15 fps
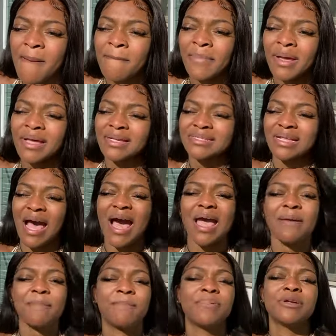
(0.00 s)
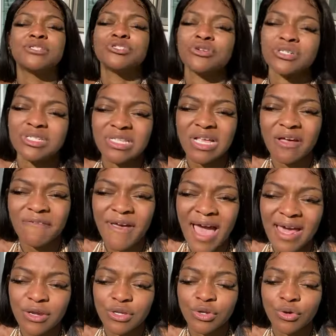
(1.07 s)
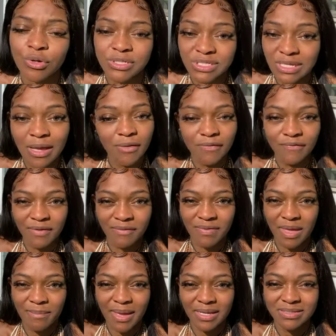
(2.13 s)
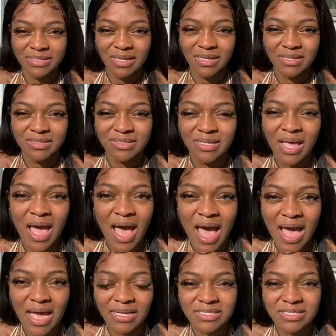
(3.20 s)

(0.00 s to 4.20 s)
because I puts yourself out of yourself, if that makes sense. I